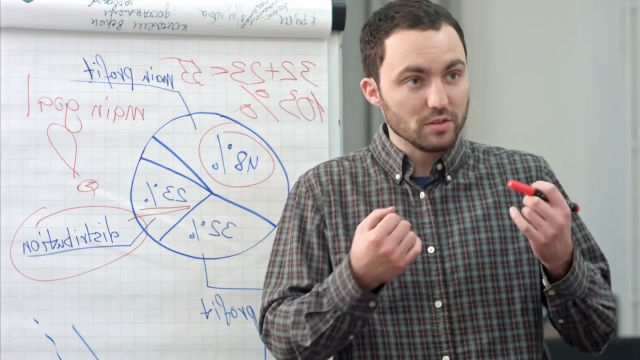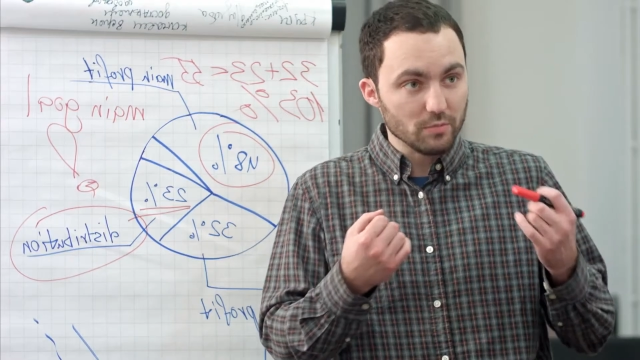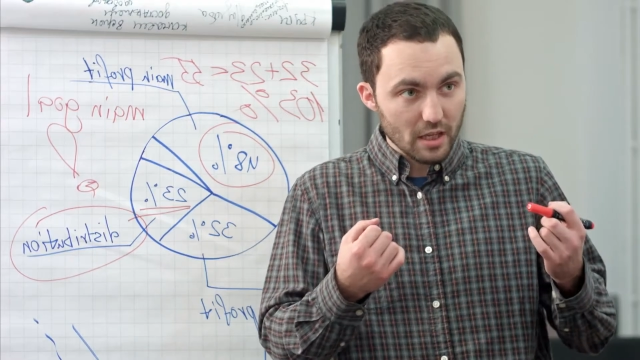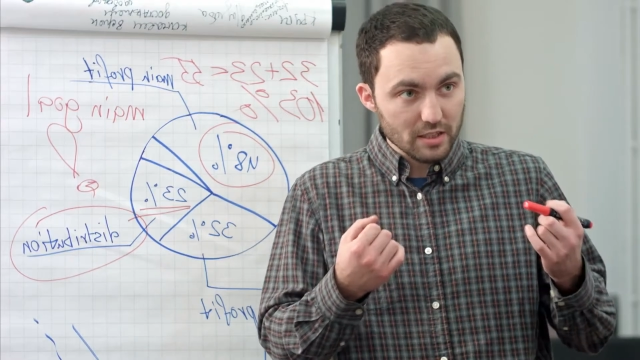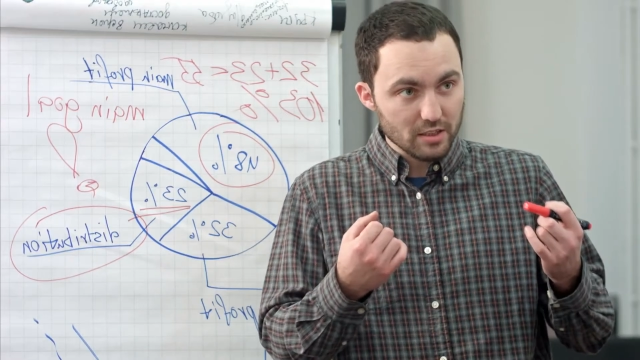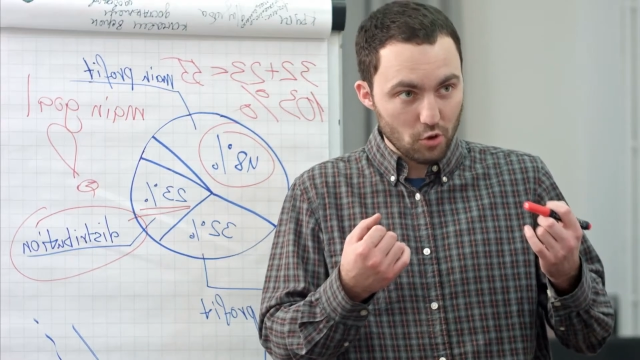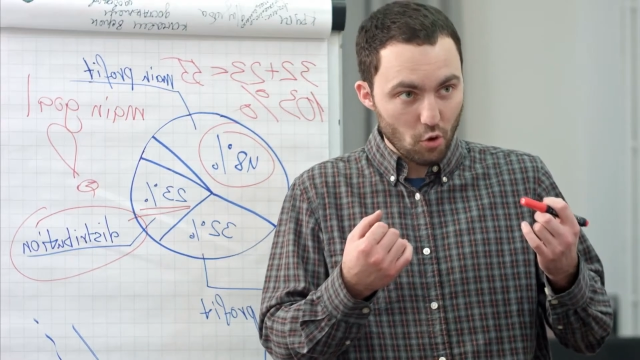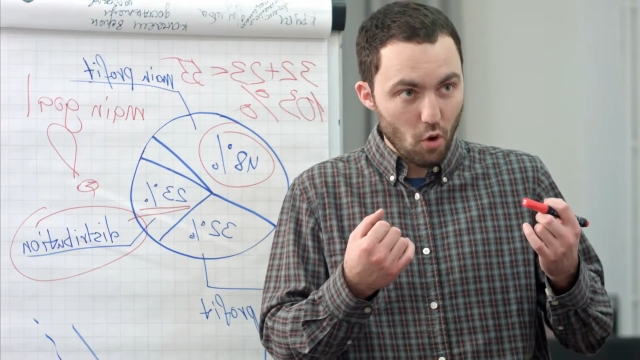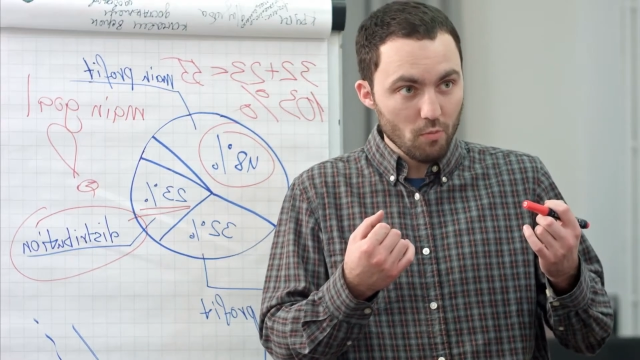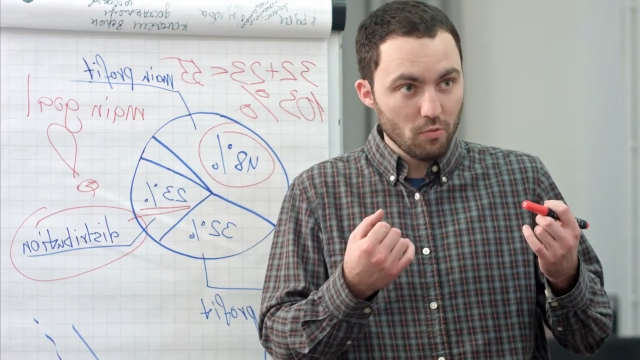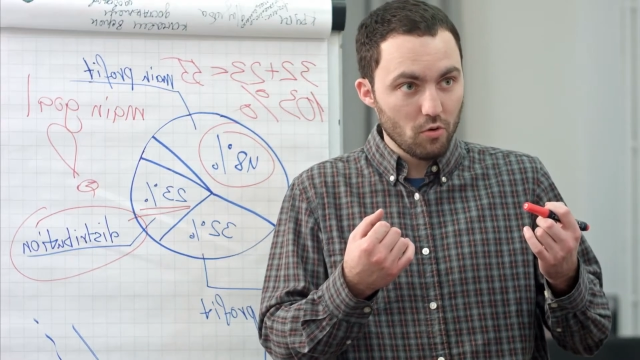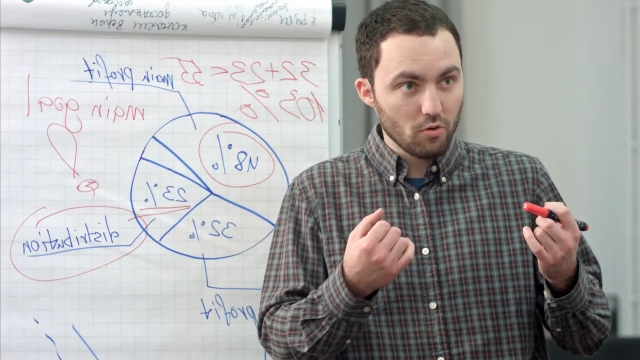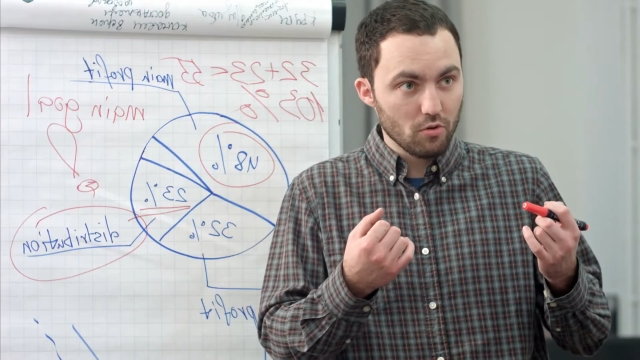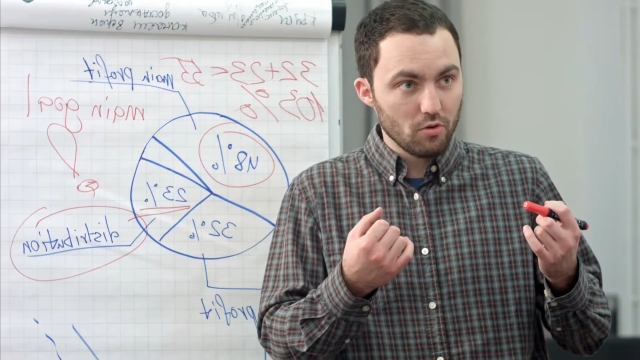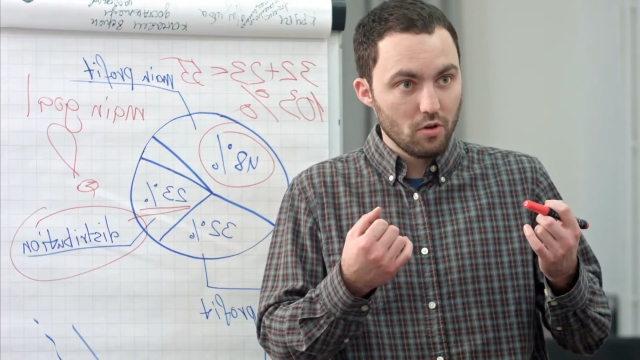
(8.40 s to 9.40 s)
where they might have a
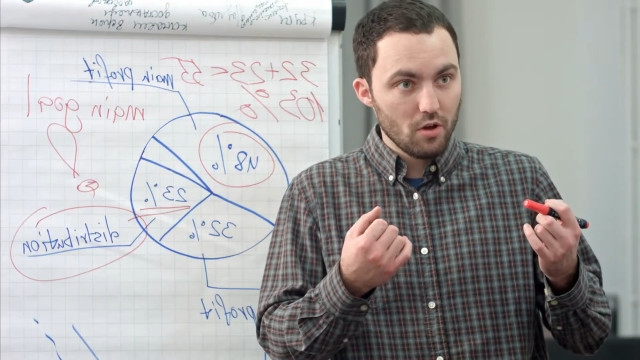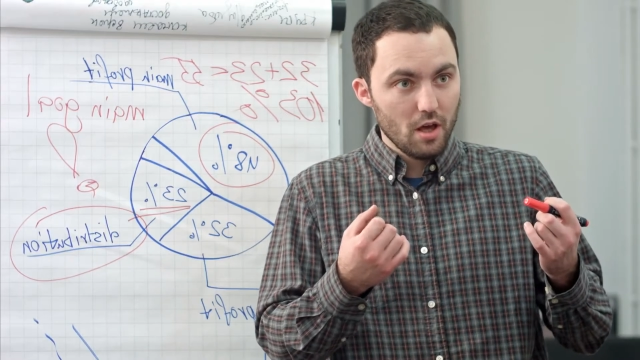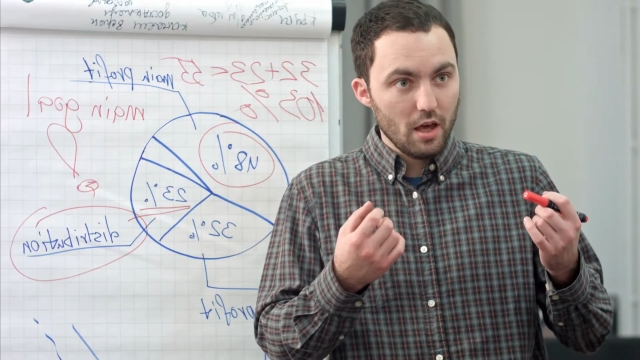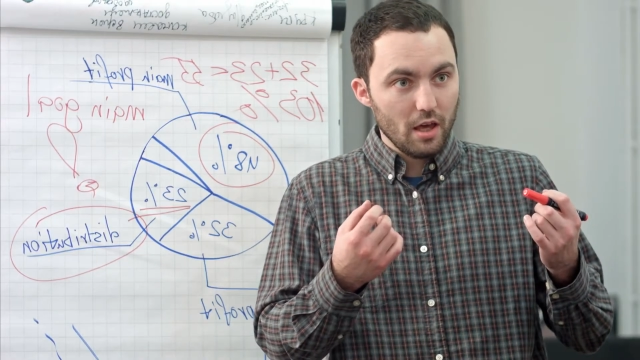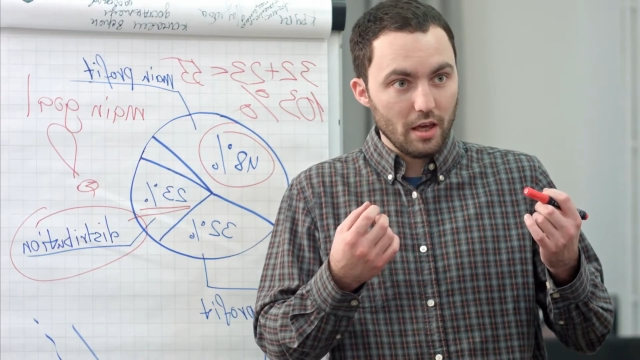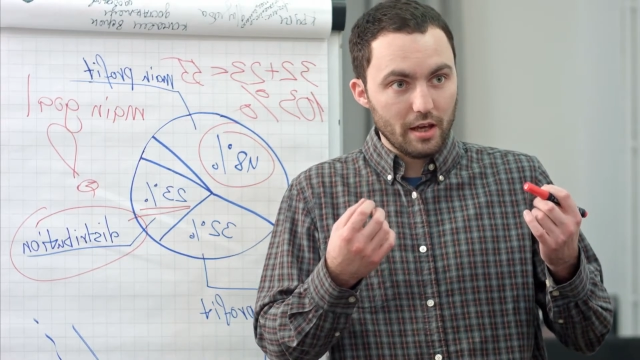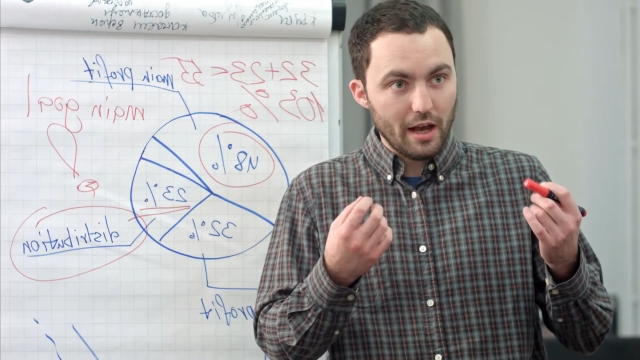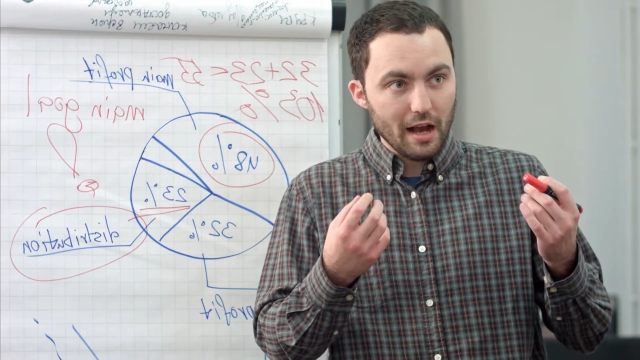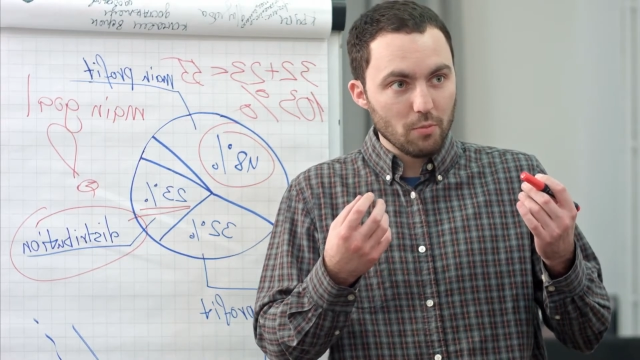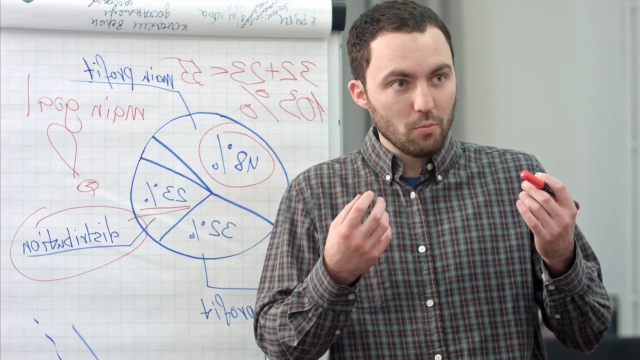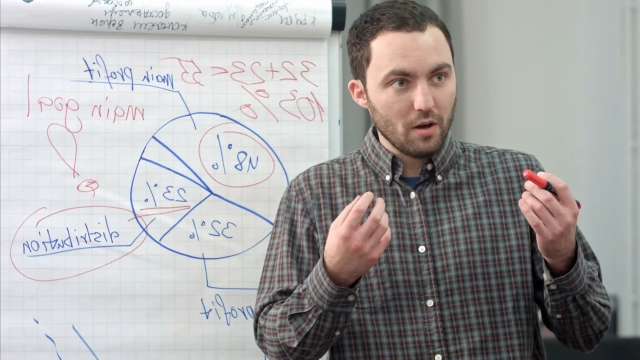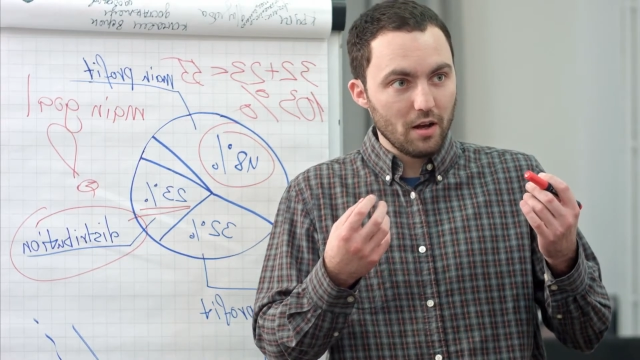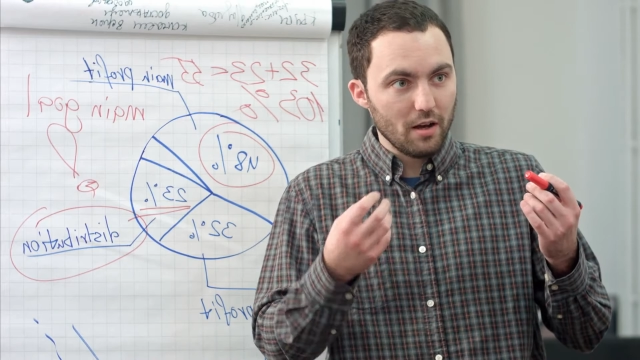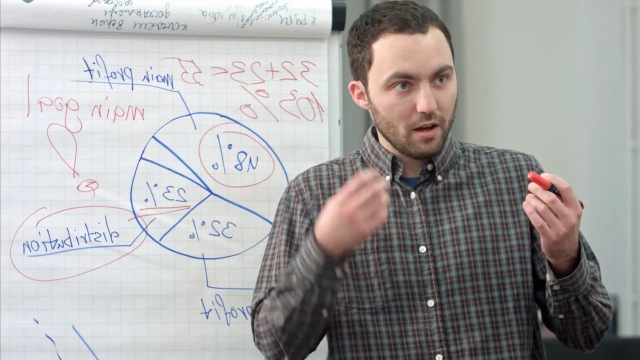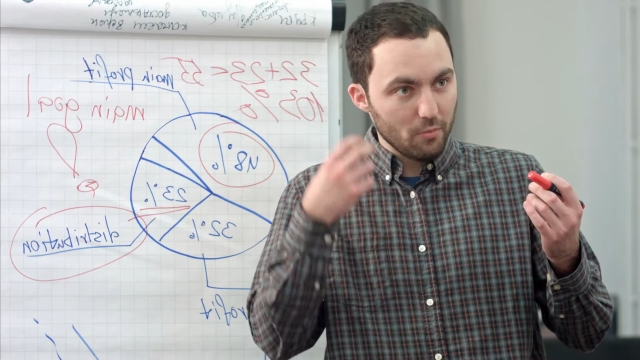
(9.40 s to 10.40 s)
whiteboard or a screen
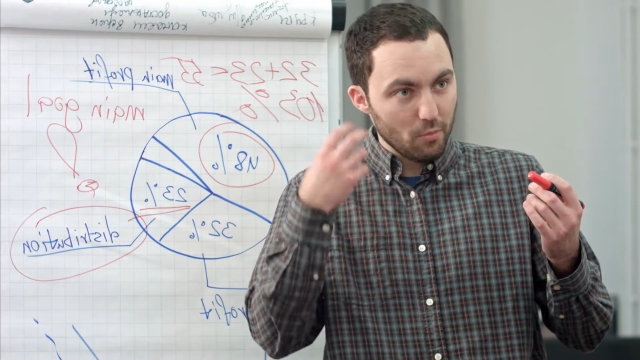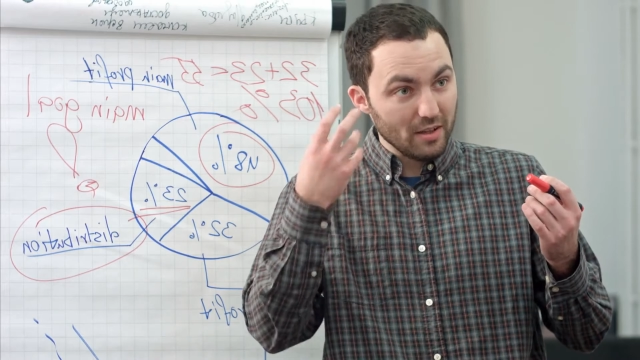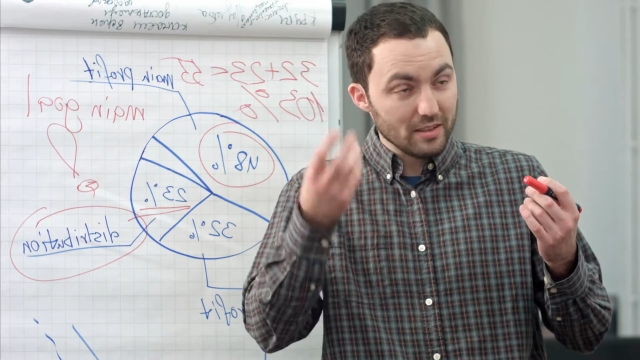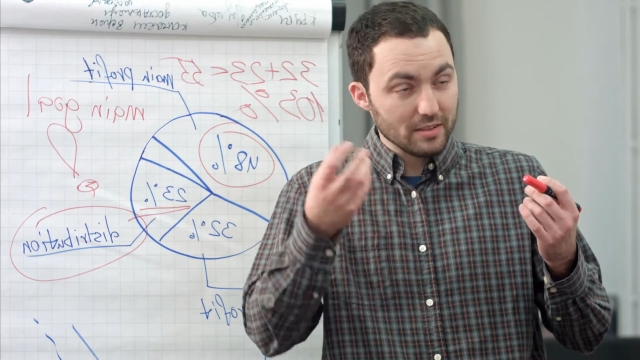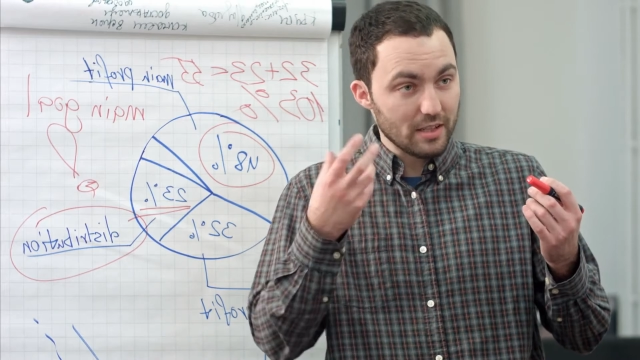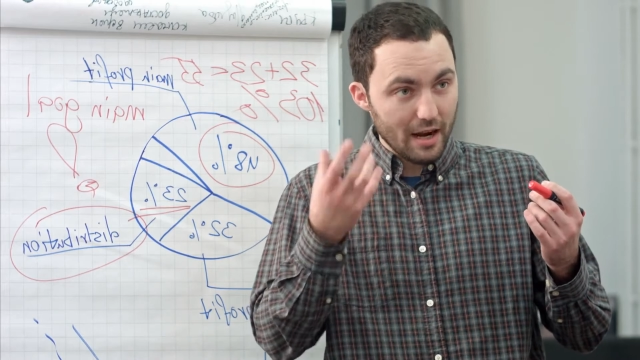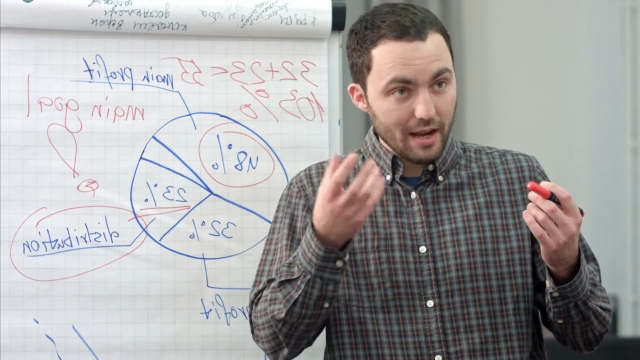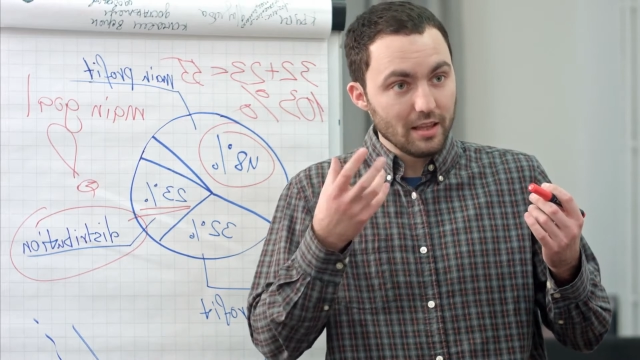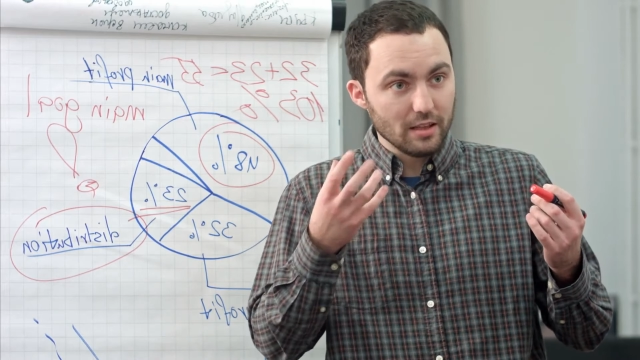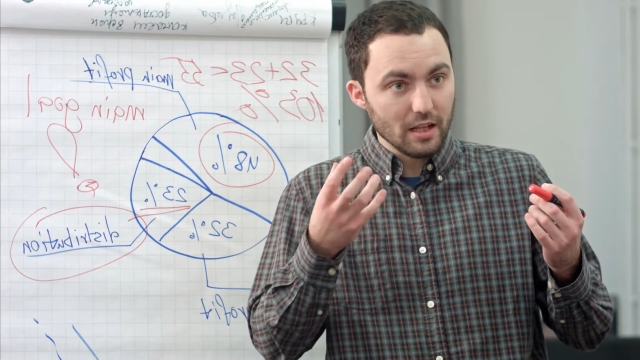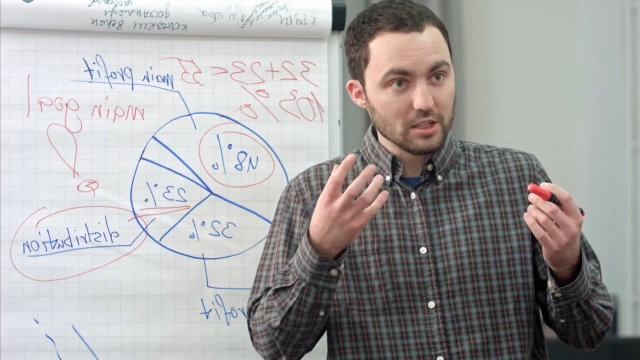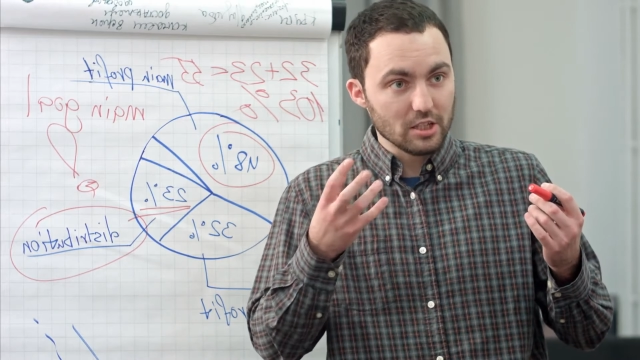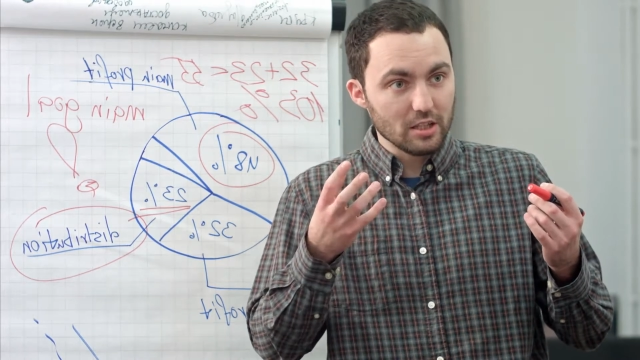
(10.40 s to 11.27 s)
behind them. And one of the